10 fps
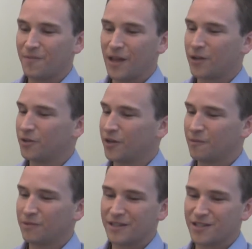
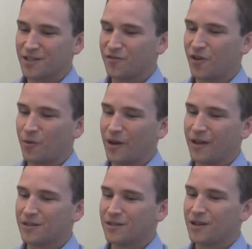including places as far
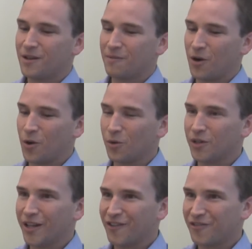away as
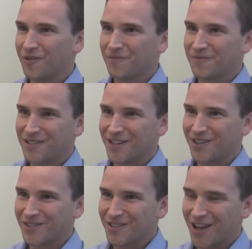Mongolia from San
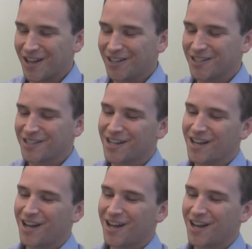Jose at least,